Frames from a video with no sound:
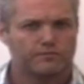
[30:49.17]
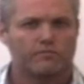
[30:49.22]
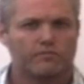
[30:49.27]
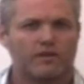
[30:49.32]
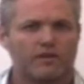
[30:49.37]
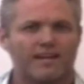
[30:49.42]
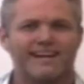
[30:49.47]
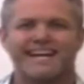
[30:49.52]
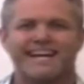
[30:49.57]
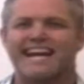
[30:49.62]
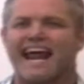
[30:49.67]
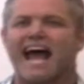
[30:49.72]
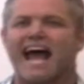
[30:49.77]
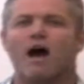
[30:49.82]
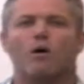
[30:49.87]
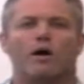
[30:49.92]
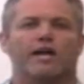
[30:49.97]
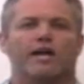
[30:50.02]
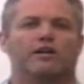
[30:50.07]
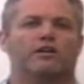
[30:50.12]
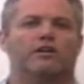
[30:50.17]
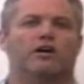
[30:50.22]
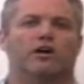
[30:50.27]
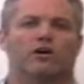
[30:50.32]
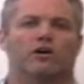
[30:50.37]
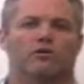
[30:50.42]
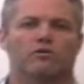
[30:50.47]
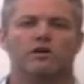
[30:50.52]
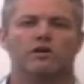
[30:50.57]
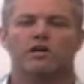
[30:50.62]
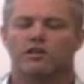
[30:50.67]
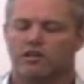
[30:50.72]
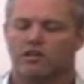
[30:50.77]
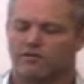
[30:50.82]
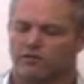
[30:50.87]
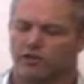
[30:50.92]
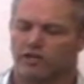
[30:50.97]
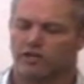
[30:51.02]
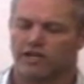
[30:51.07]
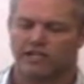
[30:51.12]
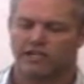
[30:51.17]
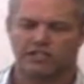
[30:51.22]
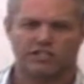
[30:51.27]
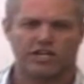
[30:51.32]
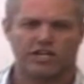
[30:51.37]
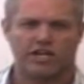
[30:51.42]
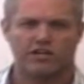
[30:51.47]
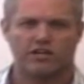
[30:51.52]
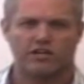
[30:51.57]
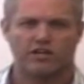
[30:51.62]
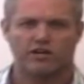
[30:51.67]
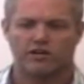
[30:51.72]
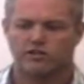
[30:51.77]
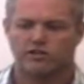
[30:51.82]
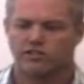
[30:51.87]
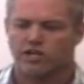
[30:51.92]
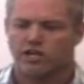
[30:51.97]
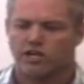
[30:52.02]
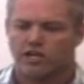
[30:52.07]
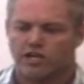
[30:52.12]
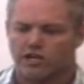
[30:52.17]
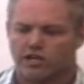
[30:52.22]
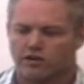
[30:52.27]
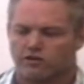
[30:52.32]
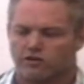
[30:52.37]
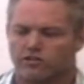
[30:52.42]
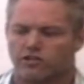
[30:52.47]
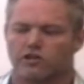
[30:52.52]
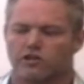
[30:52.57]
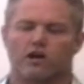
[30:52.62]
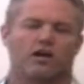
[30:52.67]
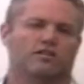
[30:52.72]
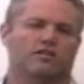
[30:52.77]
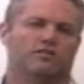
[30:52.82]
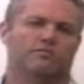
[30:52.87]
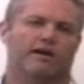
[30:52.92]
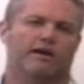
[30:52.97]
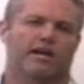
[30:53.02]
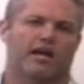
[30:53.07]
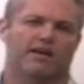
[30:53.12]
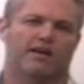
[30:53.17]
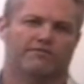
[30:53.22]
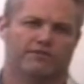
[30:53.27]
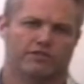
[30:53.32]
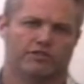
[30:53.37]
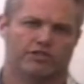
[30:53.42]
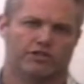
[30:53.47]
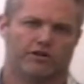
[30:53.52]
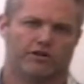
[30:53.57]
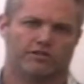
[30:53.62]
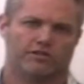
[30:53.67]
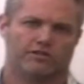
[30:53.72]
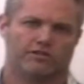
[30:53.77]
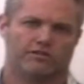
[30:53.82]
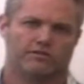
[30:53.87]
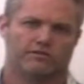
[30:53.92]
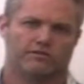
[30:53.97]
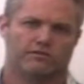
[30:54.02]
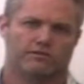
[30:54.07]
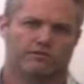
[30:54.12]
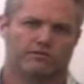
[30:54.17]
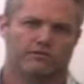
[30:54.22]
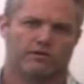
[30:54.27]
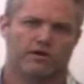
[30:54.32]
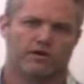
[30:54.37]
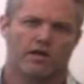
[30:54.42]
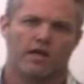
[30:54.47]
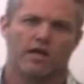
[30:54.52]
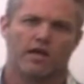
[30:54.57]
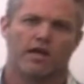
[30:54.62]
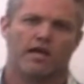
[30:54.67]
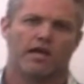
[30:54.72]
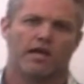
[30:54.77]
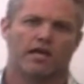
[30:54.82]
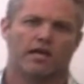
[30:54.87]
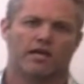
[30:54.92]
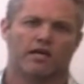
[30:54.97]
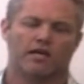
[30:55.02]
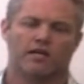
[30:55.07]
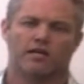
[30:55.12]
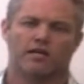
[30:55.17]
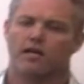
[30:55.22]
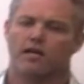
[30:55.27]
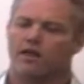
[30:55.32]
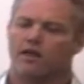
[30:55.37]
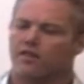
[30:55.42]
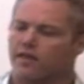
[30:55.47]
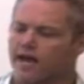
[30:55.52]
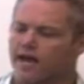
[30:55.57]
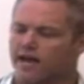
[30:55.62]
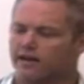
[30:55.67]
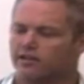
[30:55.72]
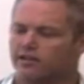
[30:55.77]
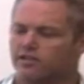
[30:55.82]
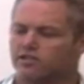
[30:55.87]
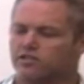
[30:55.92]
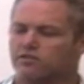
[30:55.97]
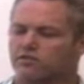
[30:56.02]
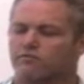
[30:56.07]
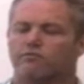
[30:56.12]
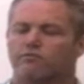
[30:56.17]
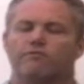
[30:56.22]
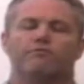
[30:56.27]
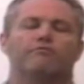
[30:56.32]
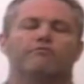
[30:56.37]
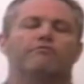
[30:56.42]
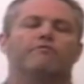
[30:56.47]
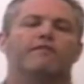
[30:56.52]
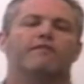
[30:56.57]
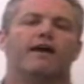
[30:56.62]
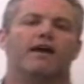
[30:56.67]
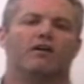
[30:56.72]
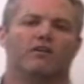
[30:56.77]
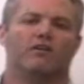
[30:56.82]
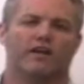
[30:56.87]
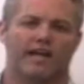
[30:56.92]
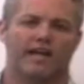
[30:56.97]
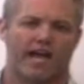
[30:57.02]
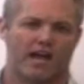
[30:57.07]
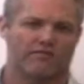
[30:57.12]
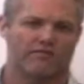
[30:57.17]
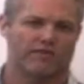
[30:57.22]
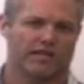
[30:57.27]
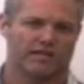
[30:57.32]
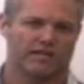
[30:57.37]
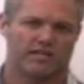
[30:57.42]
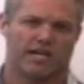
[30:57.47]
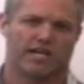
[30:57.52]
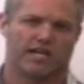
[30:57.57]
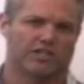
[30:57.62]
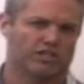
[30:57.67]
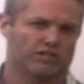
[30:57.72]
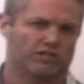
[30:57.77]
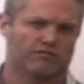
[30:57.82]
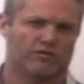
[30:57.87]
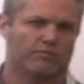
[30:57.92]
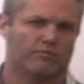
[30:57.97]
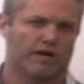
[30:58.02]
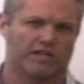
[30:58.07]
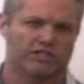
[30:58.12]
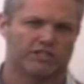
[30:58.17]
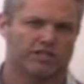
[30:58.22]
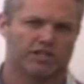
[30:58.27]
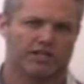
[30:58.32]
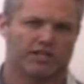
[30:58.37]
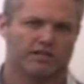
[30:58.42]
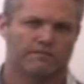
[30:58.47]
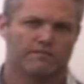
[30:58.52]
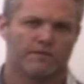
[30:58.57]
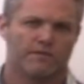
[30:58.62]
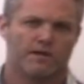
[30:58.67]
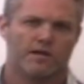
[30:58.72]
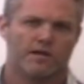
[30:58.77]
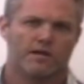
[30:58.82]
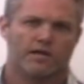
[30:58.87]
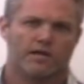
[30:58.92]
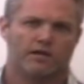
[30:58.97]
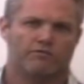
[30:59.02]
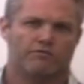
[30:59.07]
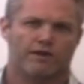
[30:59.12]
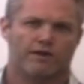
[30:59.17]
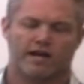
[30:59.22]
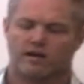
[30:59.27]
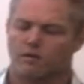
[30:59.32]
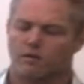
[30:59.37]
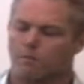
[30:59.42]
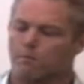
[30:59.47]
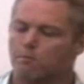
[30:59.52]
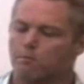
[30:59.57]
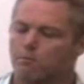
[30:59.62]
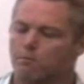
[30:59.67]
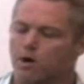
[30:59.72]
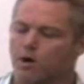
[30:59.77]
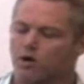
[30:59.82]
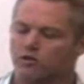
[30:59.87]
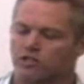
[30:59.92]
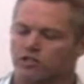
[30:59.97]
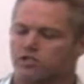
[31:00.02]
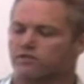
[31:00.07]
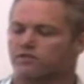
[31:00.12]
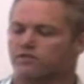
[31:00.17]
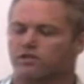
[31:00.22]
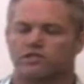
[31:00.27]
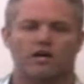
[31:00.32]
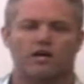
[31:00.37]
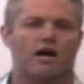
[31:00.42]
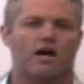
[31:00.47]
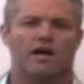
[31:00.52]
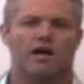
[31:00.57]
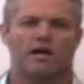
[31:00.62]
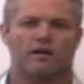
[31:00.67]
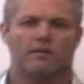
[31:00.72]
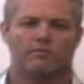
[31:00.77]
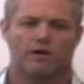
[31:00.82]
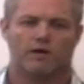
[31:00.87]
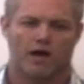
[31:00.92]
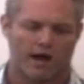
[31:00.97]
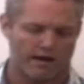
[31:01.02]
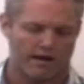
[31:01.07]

now I know that for the next 10 years, here's the cost of my life insurance. And that is very advantageous for budgeting. In fact, most of the time, I've